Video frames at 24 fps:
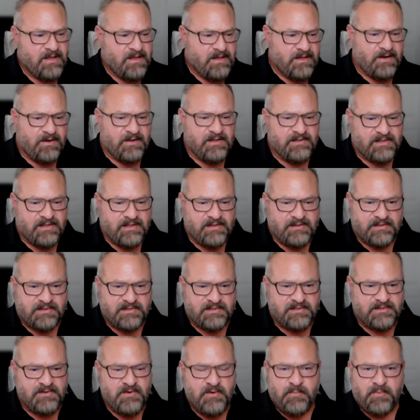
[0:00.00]
You know, it's it's a
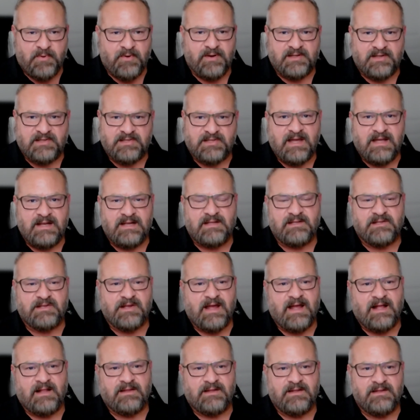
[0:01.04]
super exciting
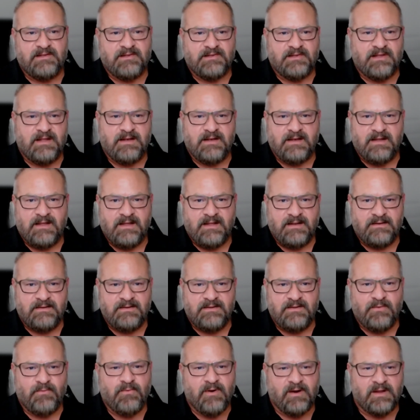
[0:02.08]
challenge, and and
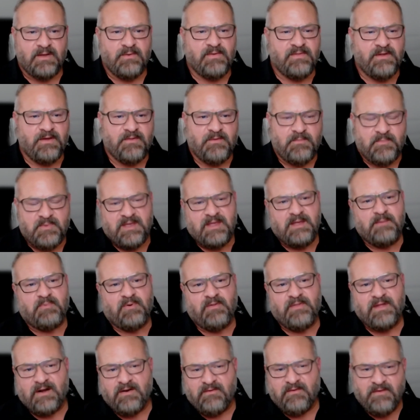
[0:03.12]
you're working with other
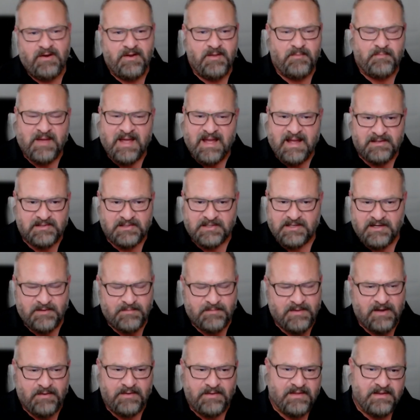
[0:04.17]
people that are very passionate
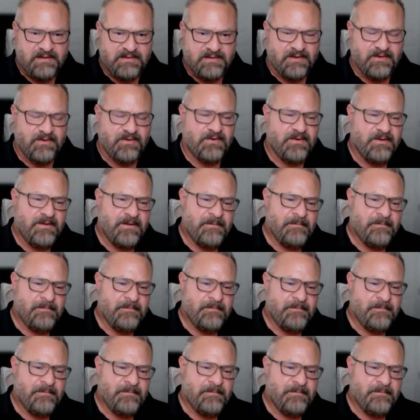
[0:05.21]
about what they do,